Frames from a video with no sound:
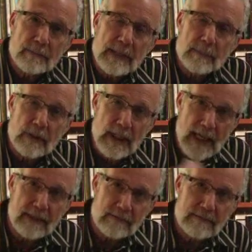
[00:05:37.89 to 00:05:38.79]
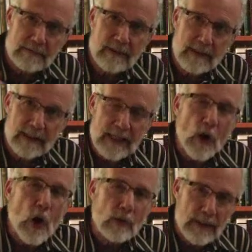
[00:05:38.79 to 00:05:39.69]
people at, at
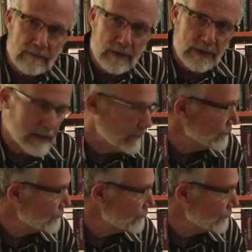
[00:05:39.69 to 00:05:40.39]
all levels.